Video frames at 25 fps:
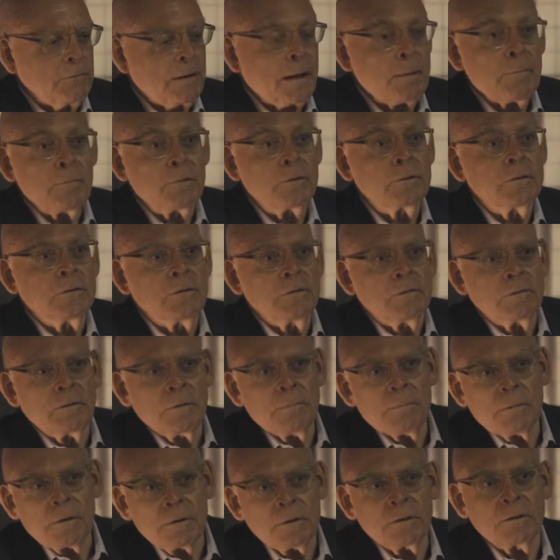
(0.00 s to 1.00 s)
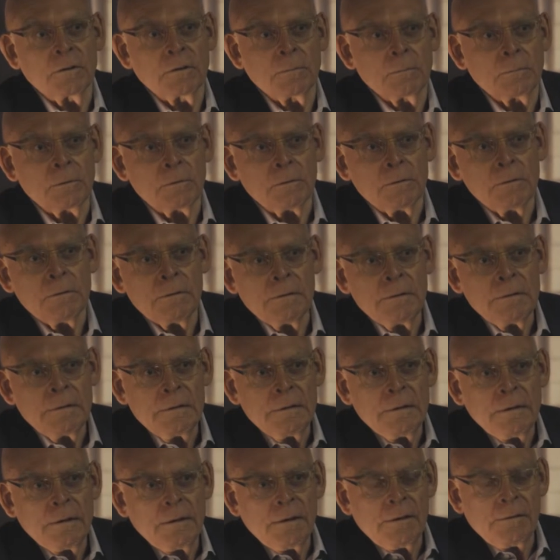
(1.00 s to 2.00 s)
absolutely remarkable
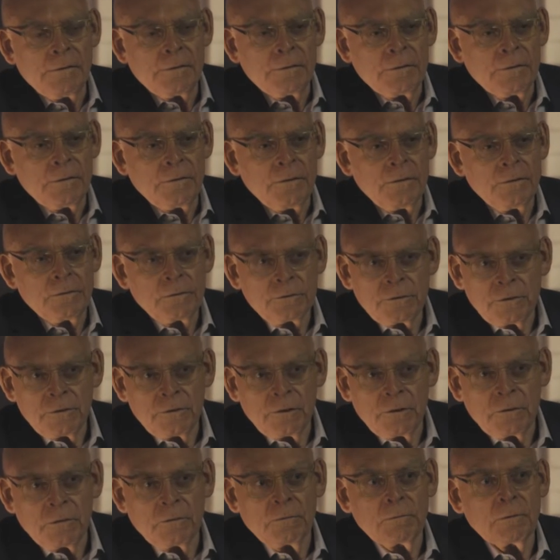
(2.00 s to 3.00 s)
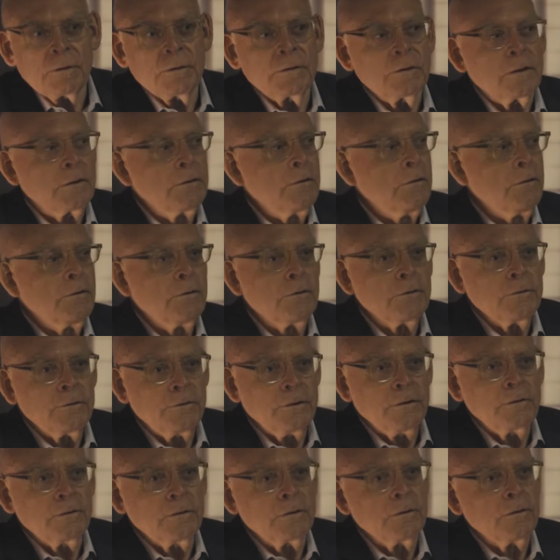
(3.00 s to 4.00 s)
that not only have we done
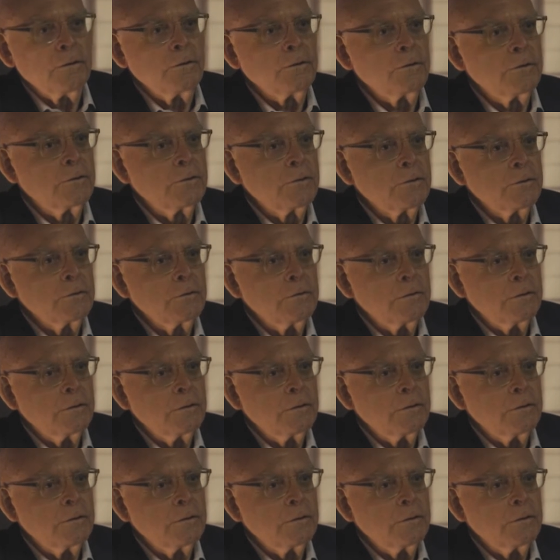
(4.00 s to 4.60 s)
13 years